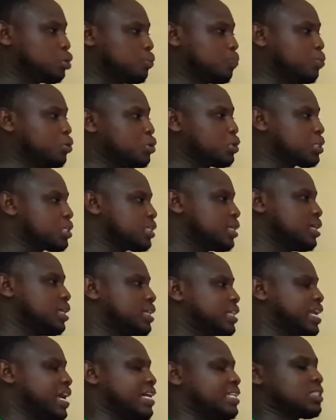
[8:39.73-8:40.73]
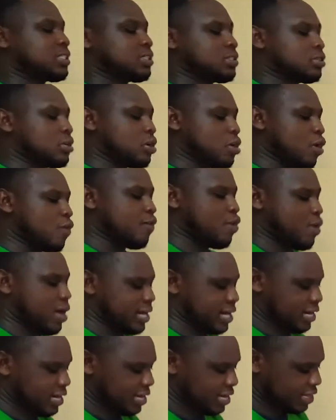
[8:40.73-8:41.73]
push the hands over one
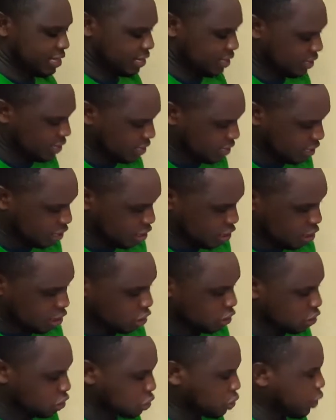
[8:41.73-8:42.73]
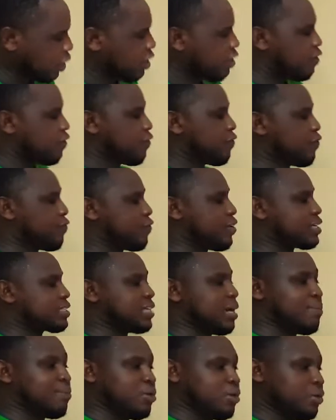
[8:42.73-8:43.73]
another. So if, for
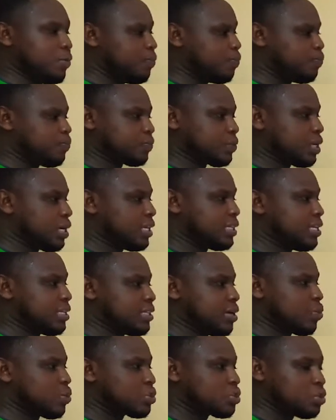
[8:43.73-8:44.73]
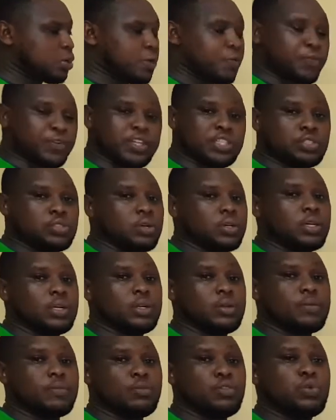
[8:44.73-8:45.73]
example, there was no friction,
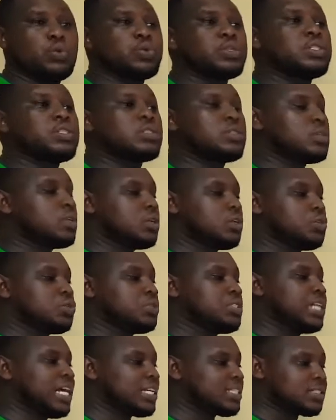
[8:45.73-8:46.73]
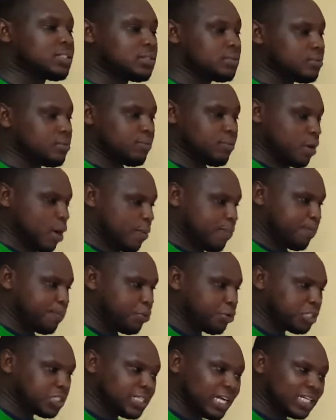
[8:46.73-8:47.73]
you just
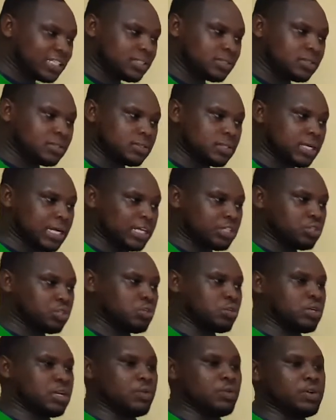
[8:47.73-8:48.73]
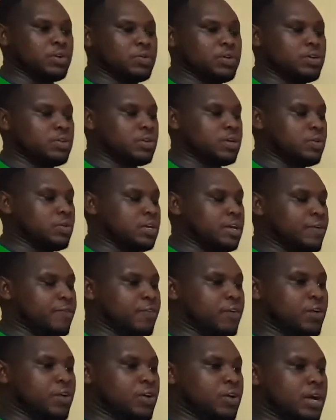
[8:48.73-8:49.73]
push that carton on a
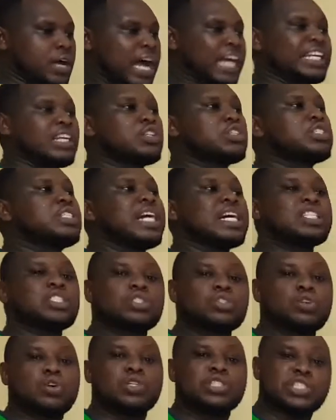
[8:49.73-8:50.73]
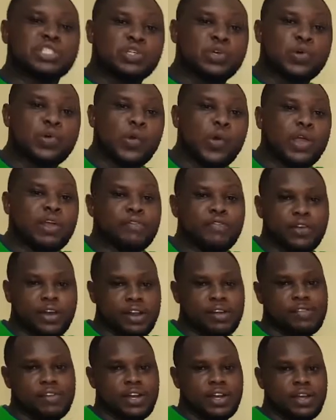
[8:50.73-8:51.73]
floor and it just continue going
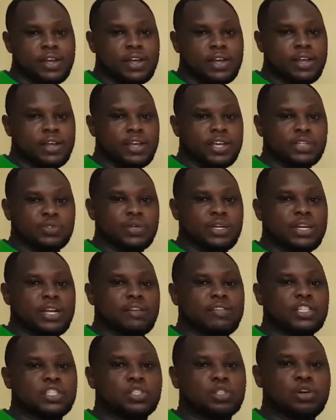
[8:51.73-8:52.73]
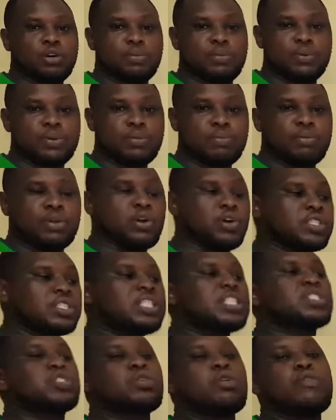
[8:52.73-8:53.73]
forever. It will never stop because
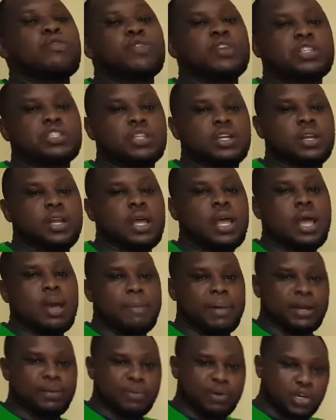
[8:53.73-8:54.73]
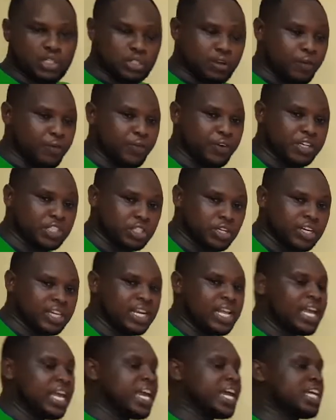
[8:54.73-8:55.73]
there's no friction. But because of
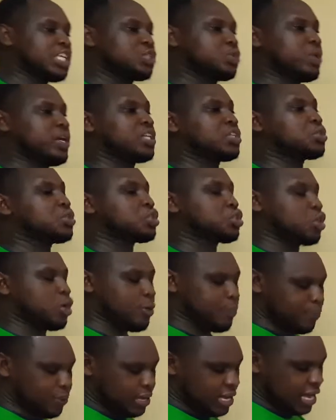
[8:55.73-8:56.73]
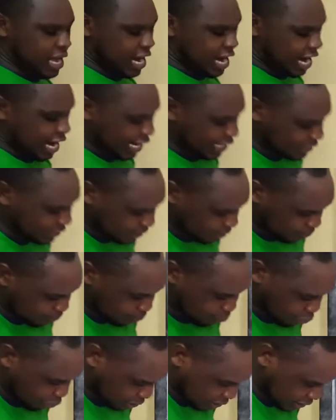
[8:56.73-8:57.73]
friction, it's going to stop at some
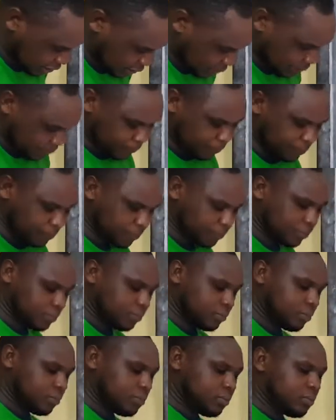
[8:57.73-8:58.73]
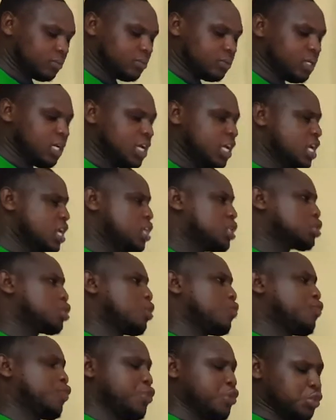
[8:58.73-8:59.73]
point. So
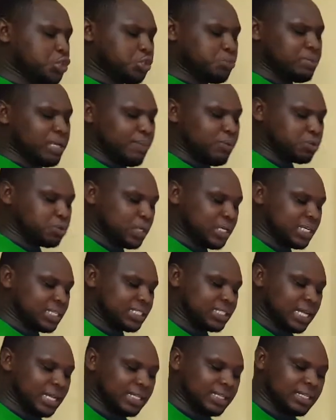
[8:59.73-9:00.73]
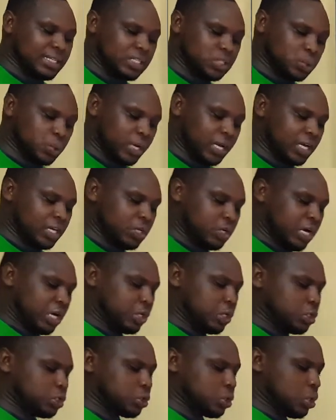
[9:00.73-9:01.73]
for you to be able to understand this well, you can
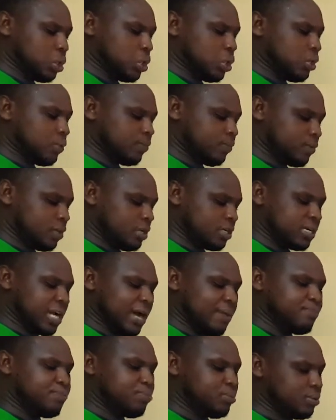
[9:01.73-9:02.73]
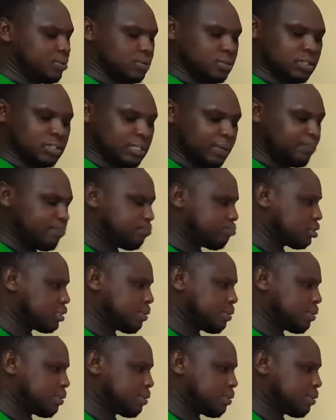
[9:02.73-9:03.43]
also rub some